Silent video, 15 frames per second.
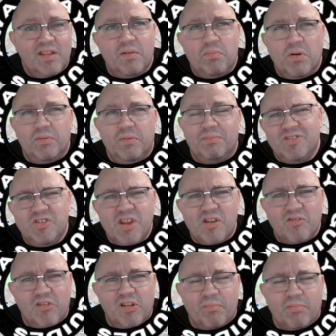The pubs are
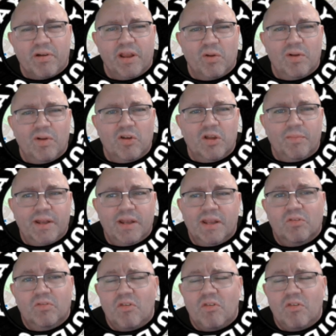generally pretty welcoming.